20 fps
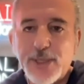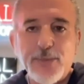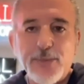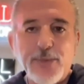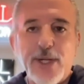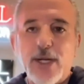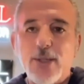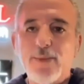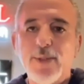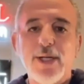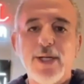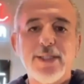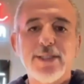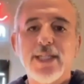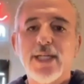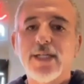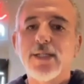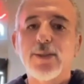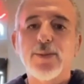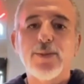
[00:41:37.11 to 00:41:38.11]
But the bottom
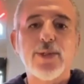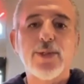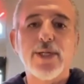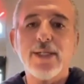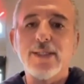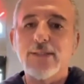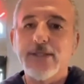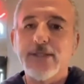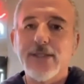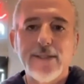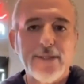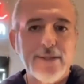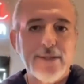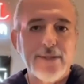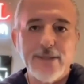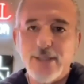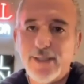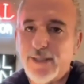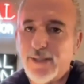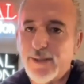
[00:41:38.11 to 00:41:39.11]
line is I'm going to play
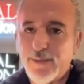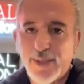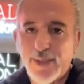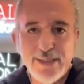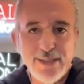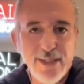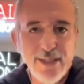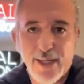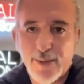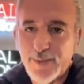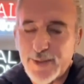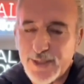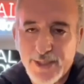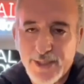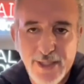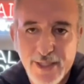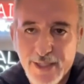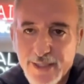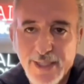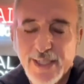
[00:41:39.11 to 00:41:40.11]
until, you know, my time
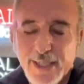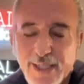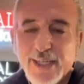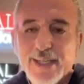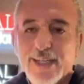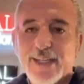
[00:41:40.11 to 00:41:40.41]
is done.